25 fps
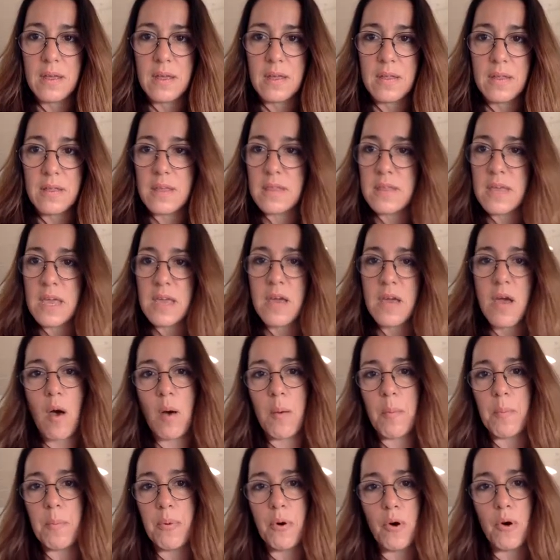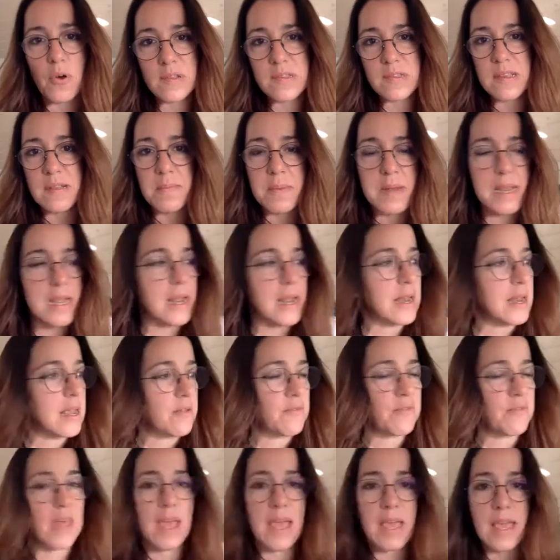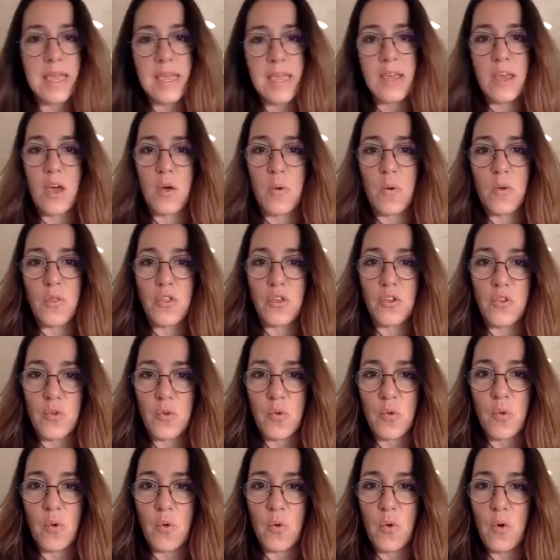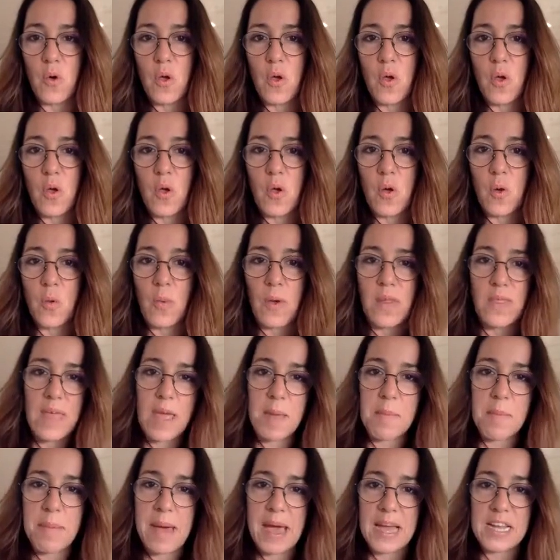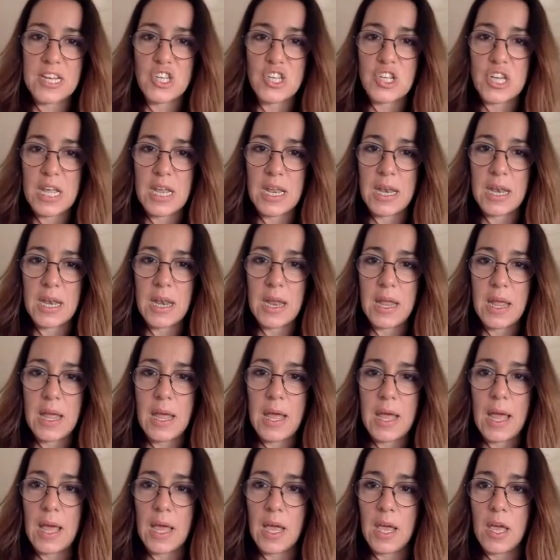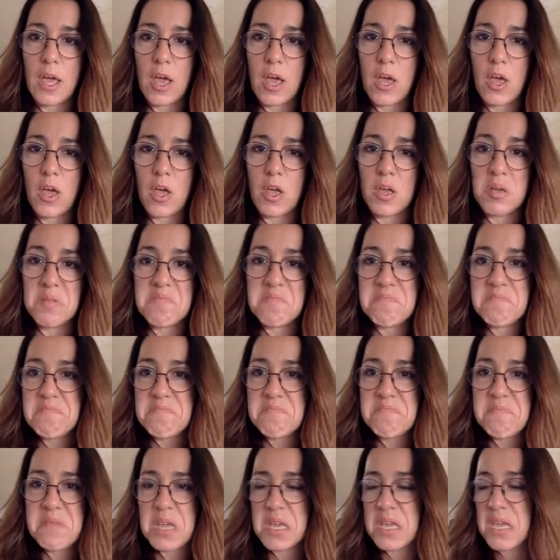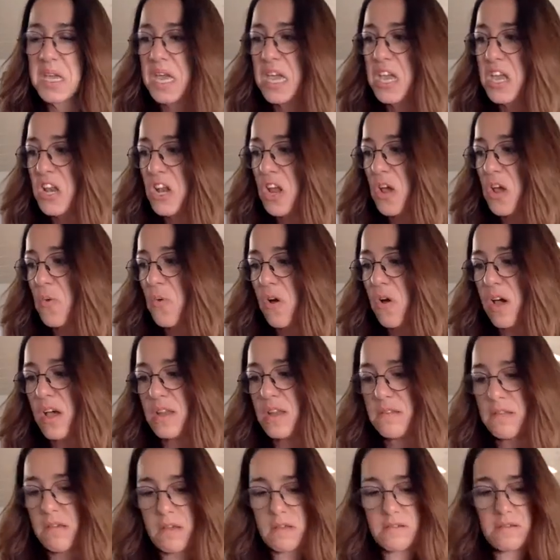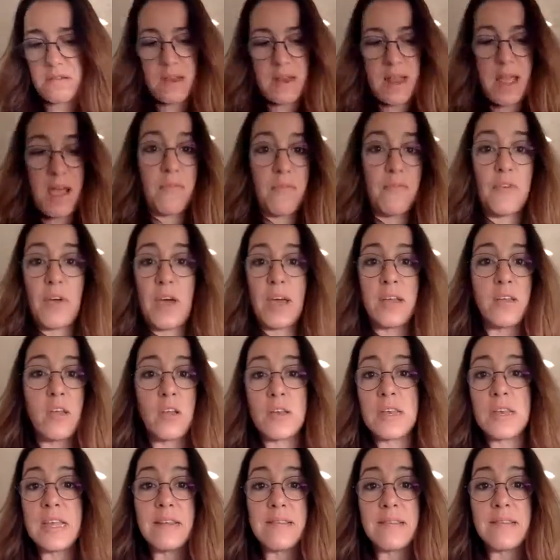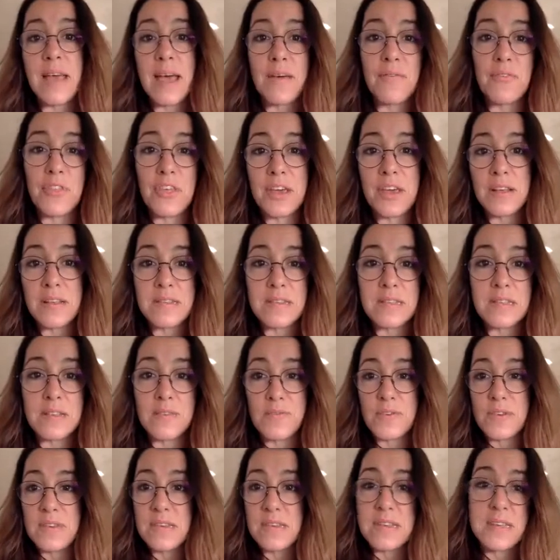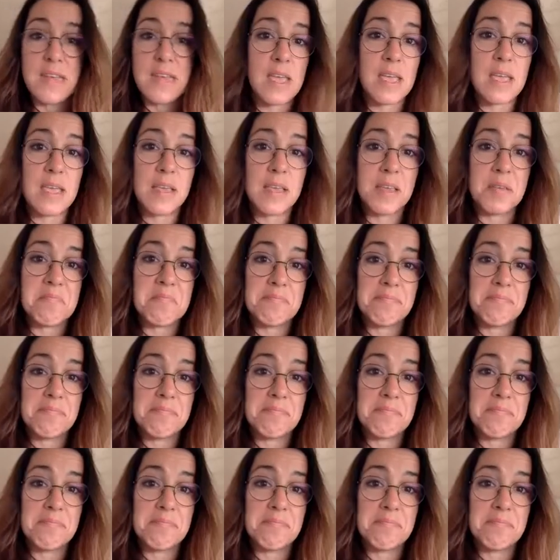that they can't possibly leave their ego at the door when they badge in and go, okay, you know what, I don't need to have the answers for today.